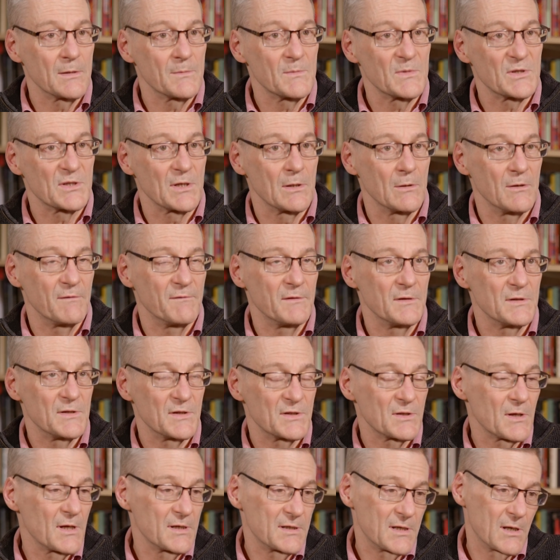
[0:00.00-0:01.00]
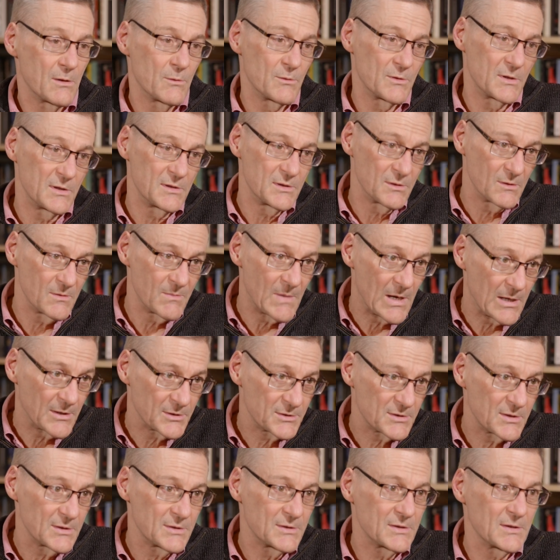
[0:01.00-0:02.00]
So if you decide to go on and do a
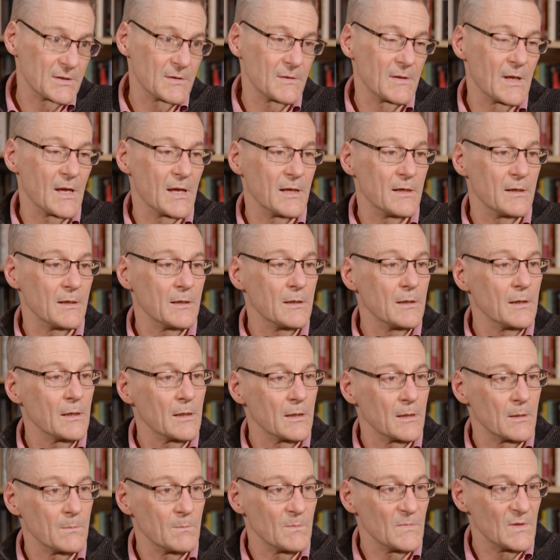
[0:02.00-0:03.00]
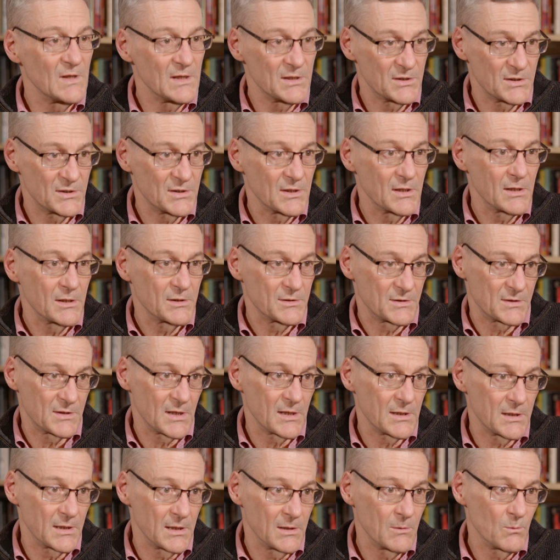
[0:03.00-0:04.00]
Masters, then this
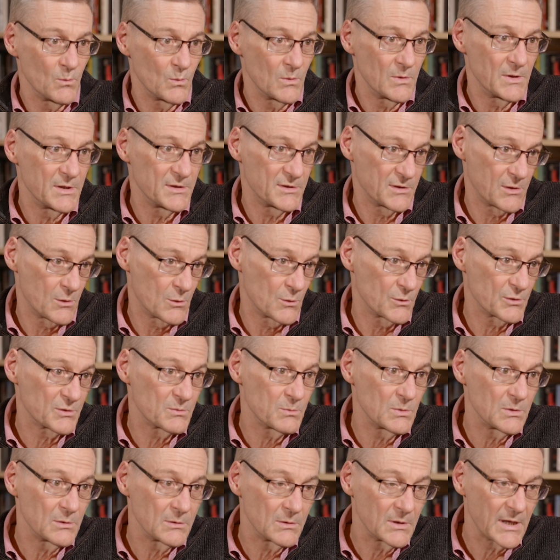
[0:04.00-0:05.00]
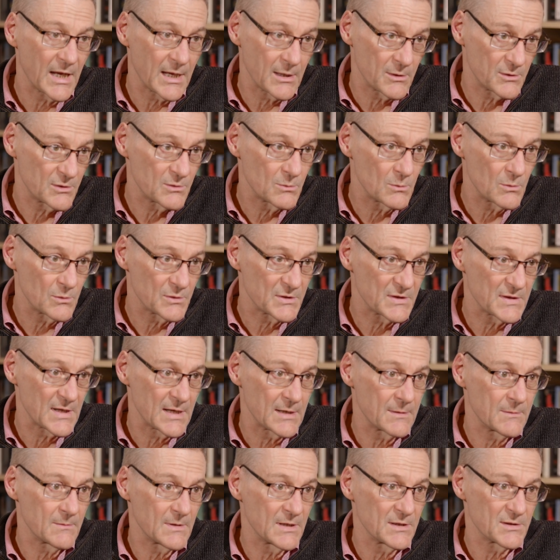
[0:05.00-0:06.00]
course will count towards
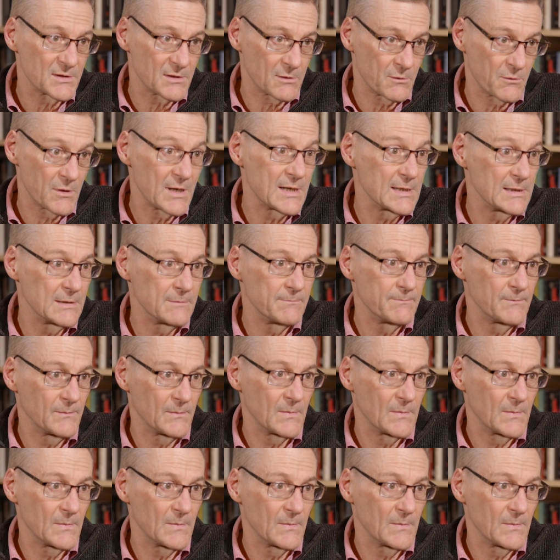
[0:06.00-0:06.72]
that as a credit.